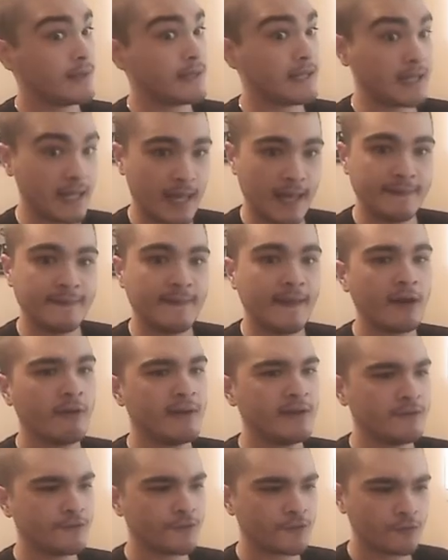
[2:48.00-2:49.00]
And there
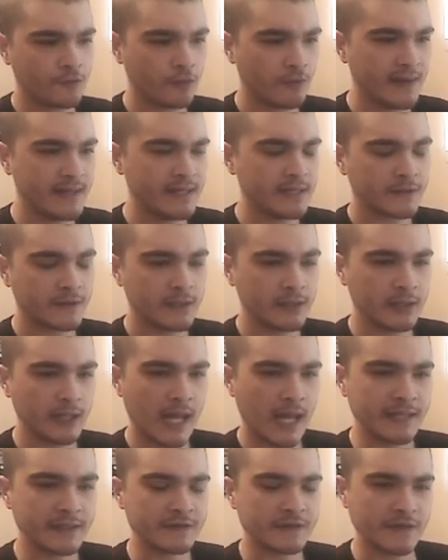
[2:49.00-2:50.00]
is quite a
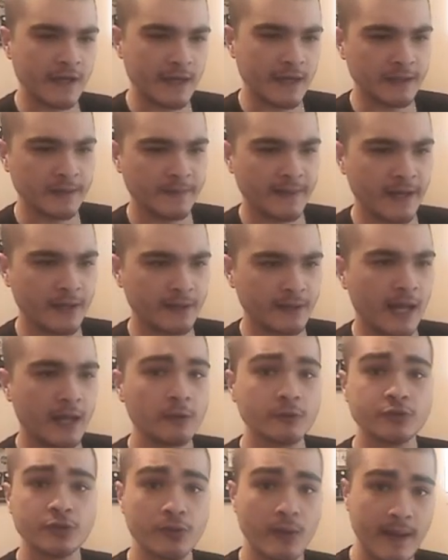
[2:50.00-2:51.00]
lot to talk about.
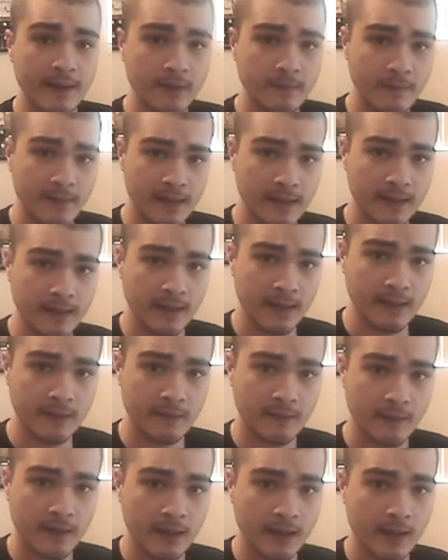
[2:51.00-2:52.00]
I'll try to make
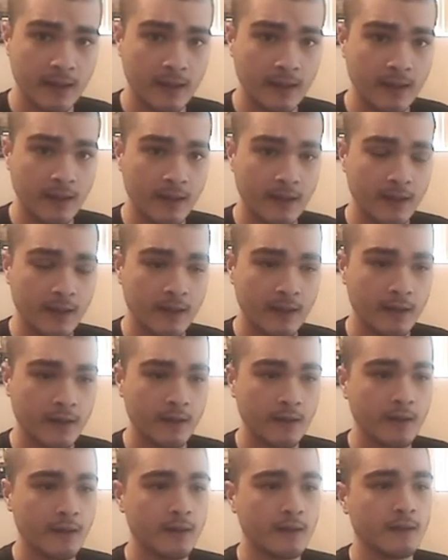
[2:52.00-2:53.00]
it
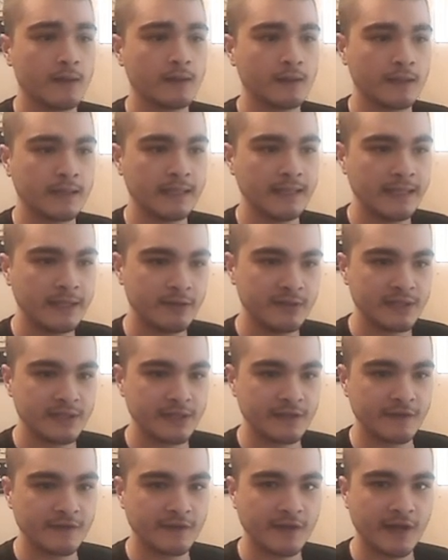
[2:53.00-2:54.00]
clear and
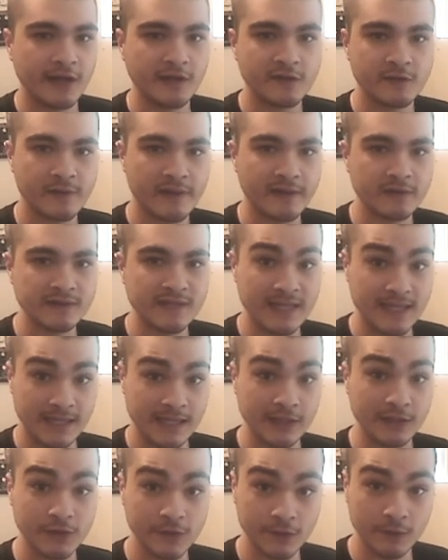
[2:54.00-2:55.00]
concise without
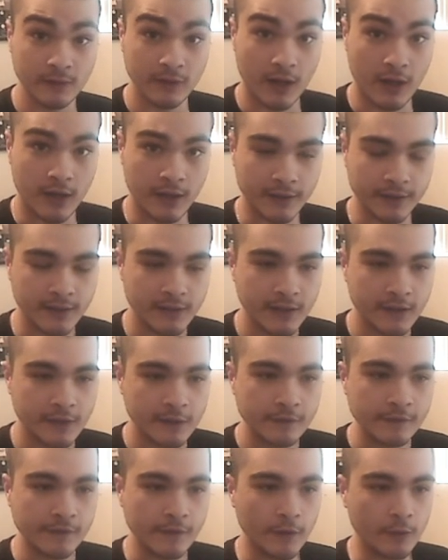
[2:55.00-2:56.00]
taking too long.
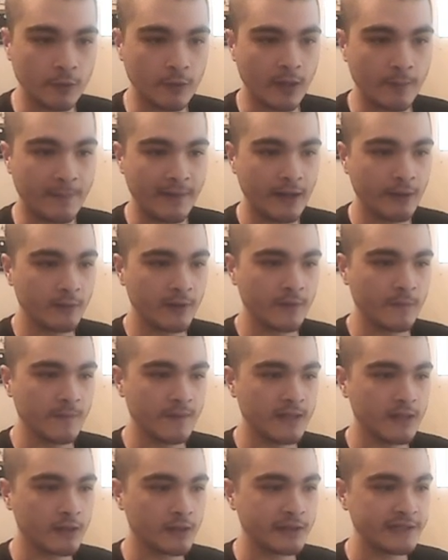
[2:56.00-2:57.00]
So bear with me
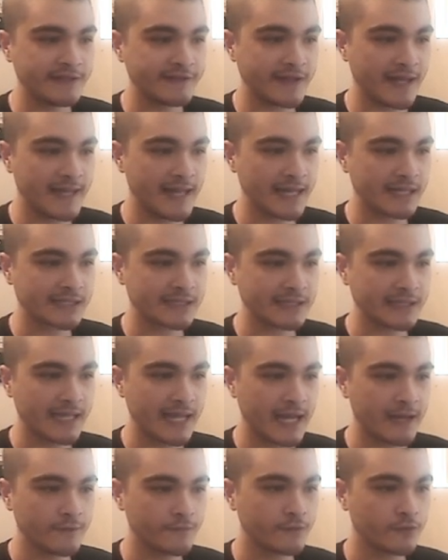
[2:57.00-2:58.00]
here because I actually
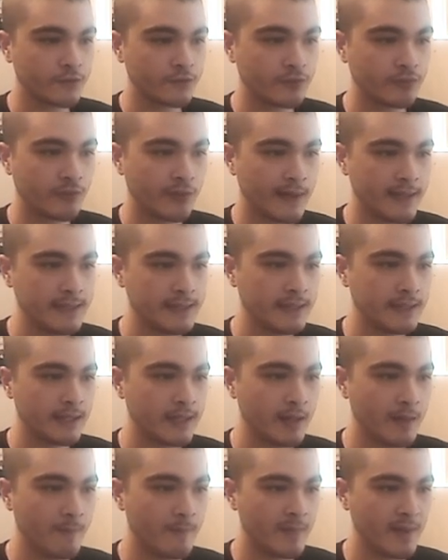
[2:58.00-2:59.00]
have quite
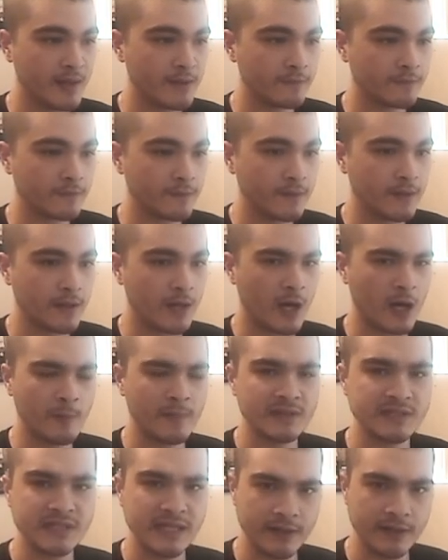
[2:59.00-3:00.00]
a bit of
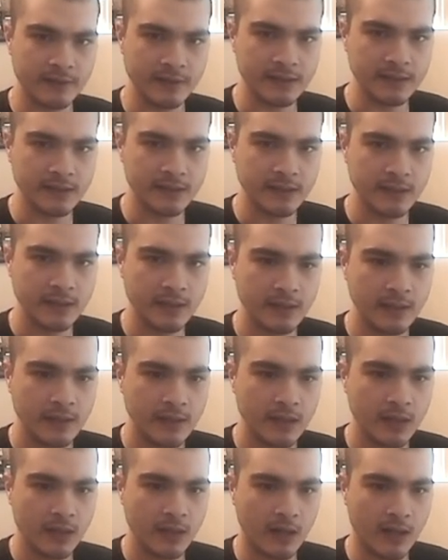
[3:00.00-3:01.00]
commentary
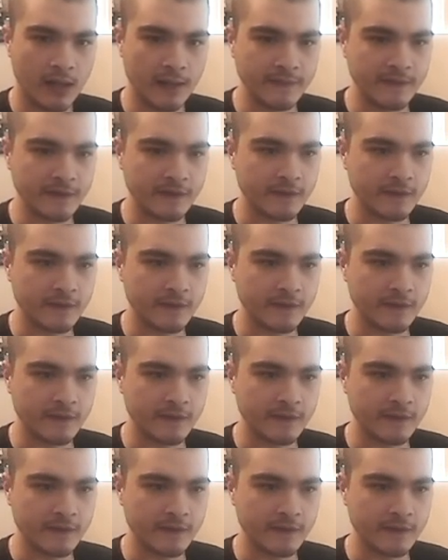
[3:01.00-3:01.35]
on this